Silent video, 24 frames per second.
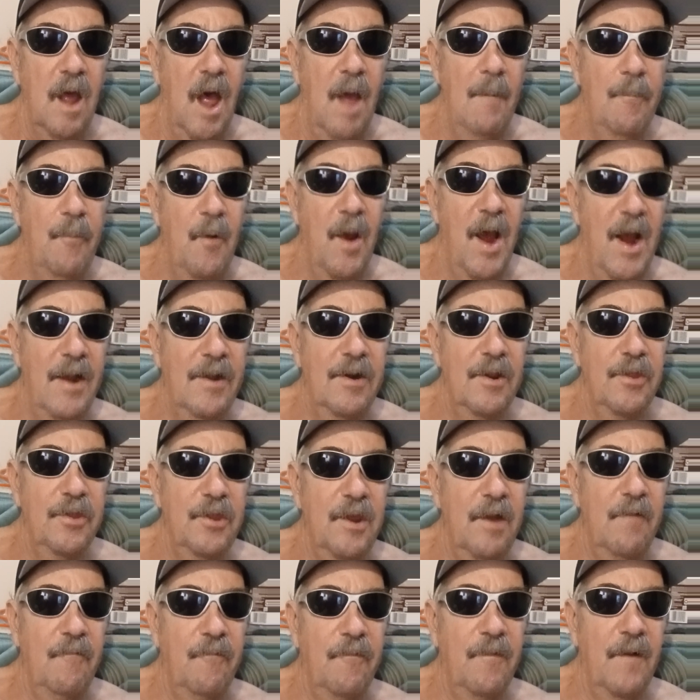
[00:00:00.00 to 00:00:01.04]
I practiced
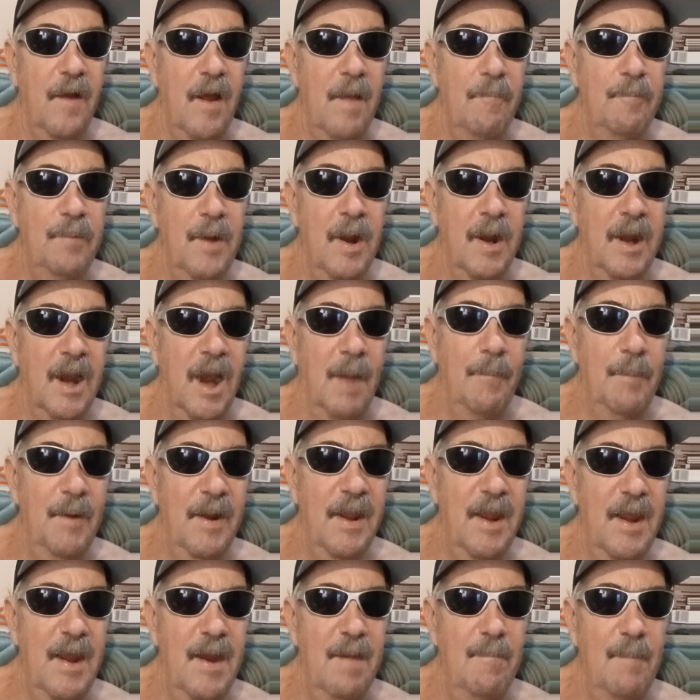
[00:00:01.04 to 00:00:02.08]
it. For, I picked it up
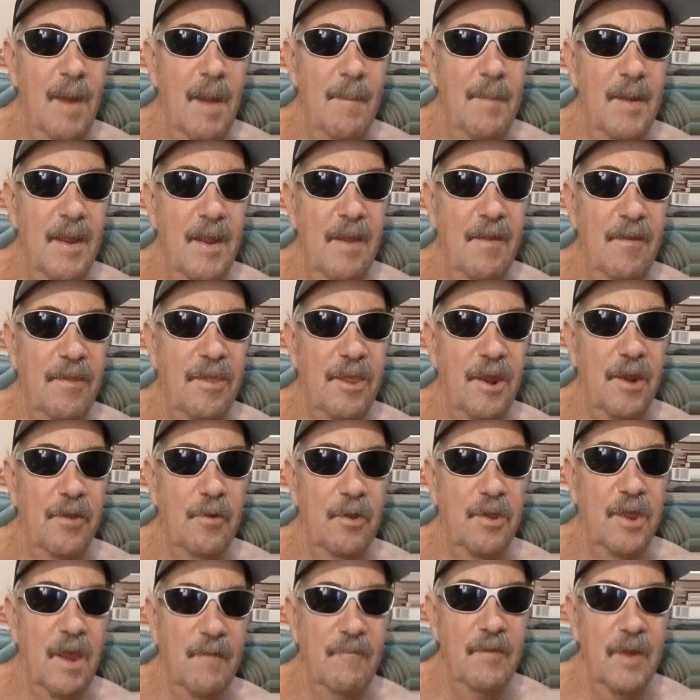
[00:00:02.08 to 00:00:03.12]
again maybe six
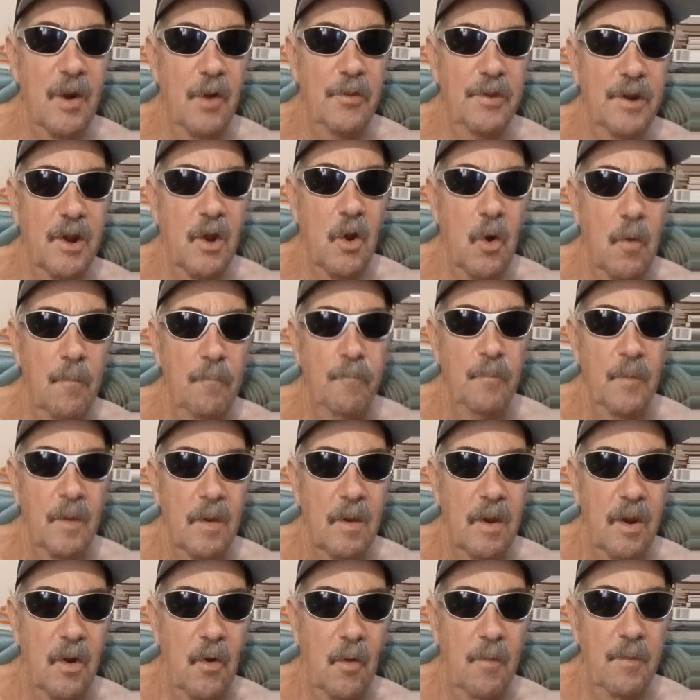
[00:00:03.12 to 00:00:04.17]
or seven years ago.
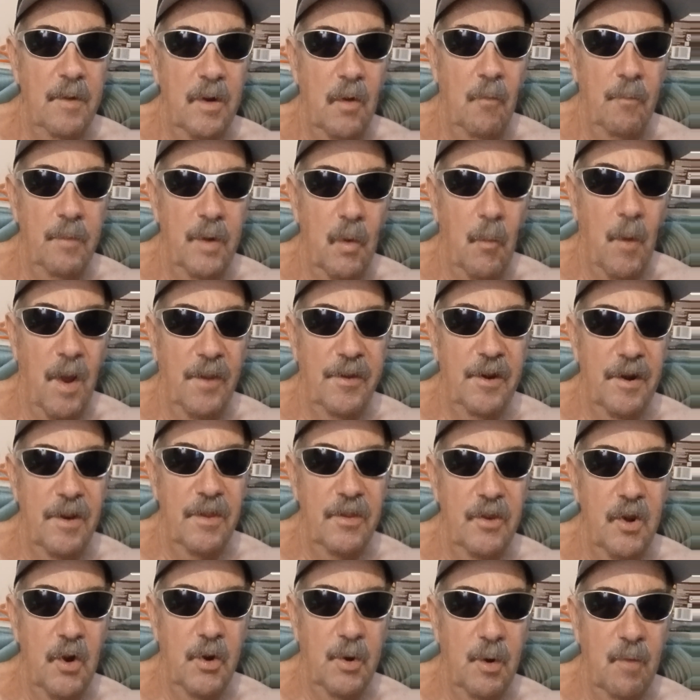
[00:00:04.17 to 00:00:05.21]
You know, you know, you are watching
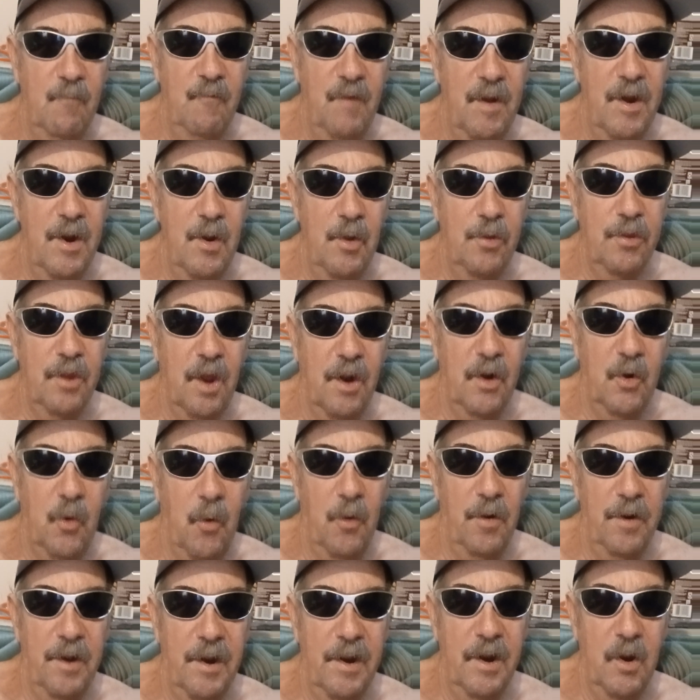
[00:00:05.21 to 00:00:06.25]
these YouTube videos on
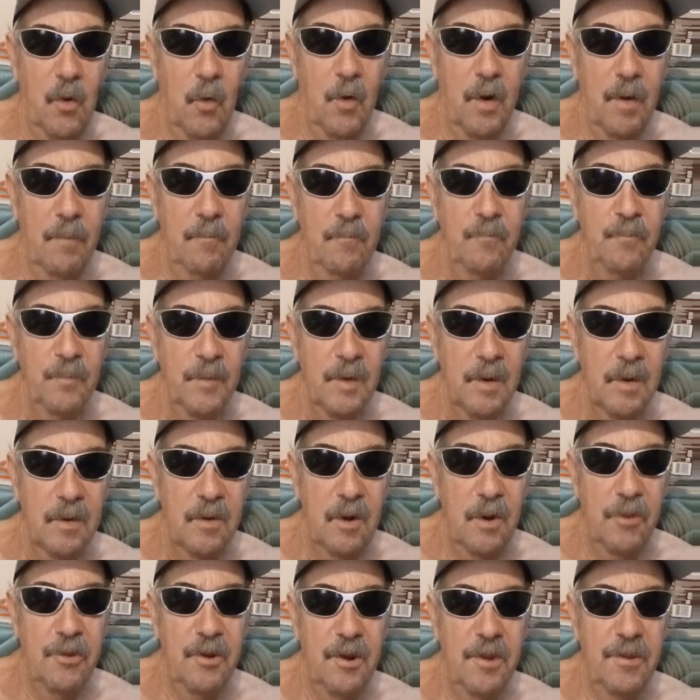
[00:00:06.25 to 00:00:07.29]
Kundalini yoga.
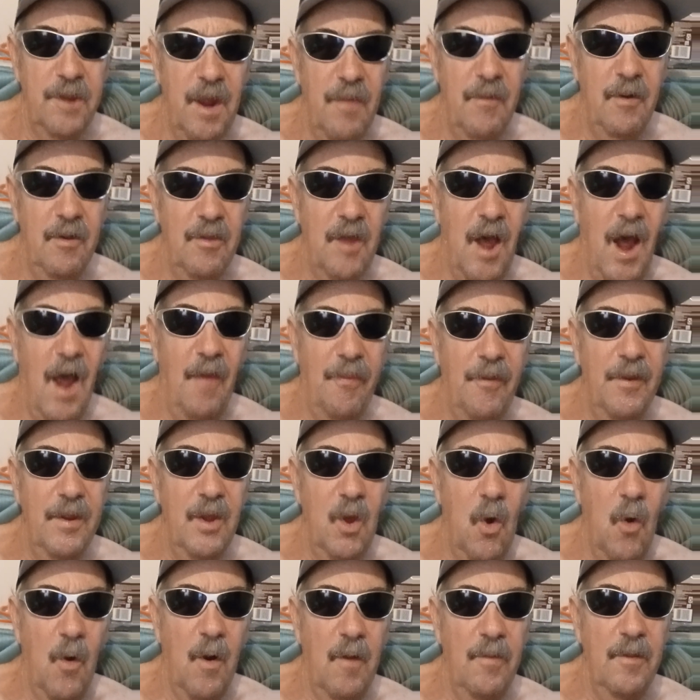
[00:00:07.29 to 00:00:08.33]
This is that. There's Hatha
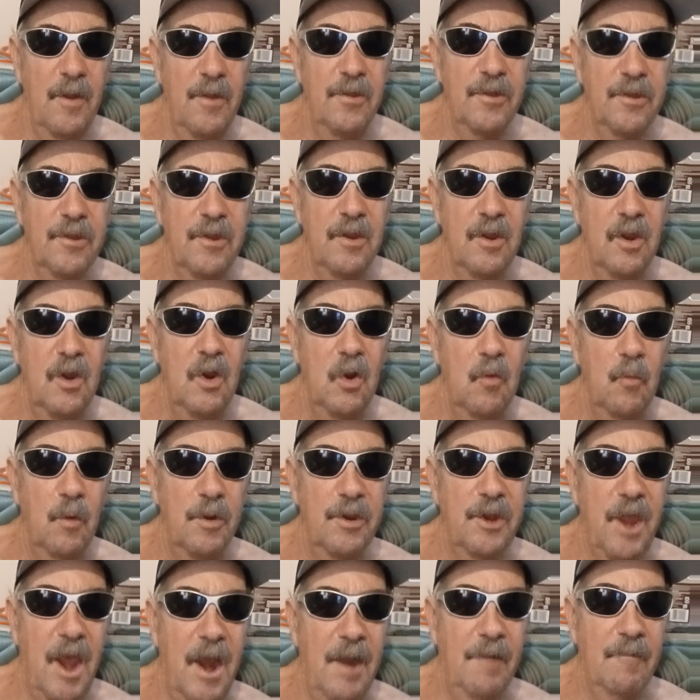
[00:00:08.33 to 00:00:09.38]
yoga. This
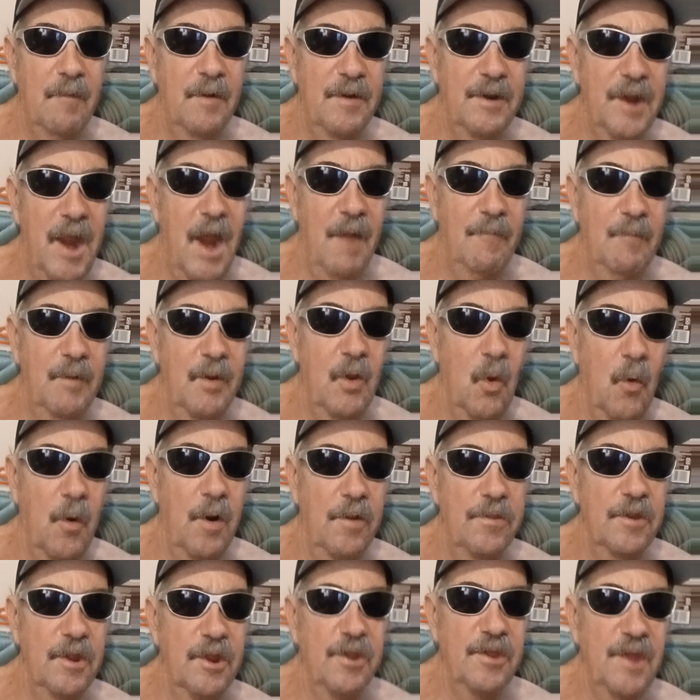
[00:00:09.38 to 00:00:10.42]
well, tantra tantra
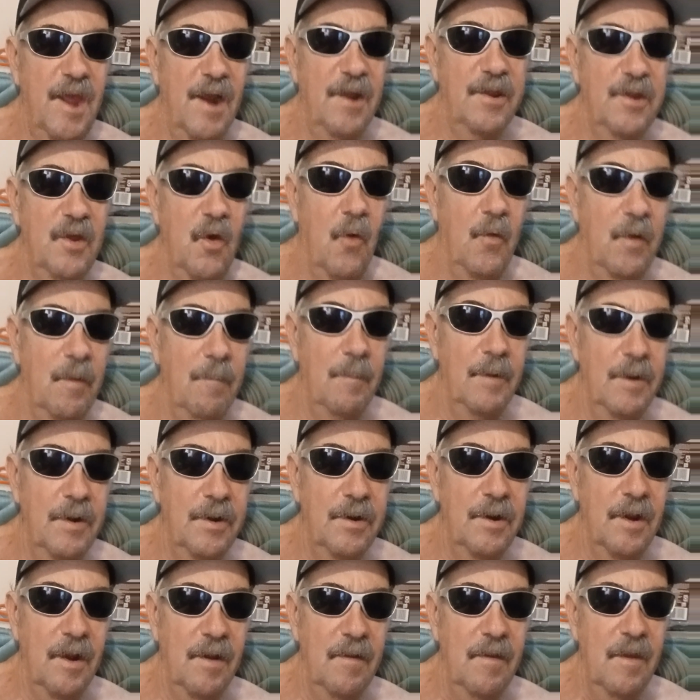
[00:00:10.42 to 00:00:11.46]
yoga is a sex yoga,
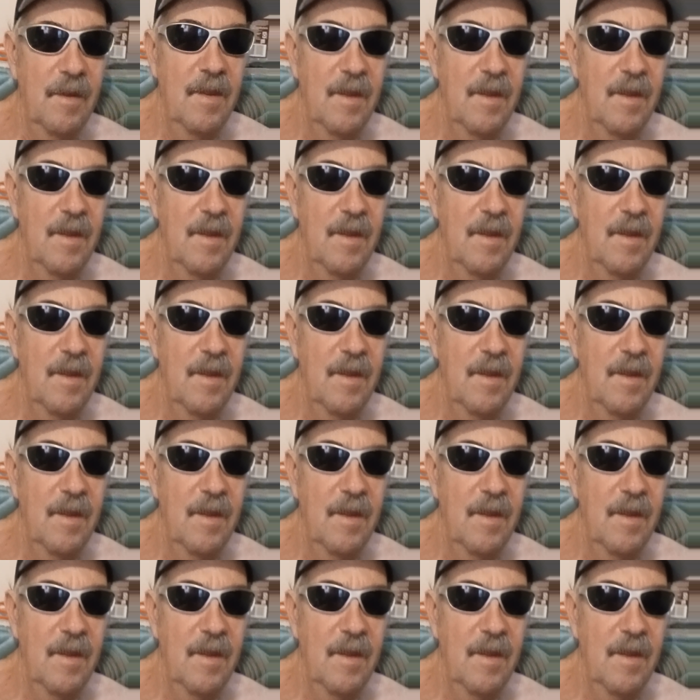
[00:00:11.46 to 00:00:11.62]
but uh,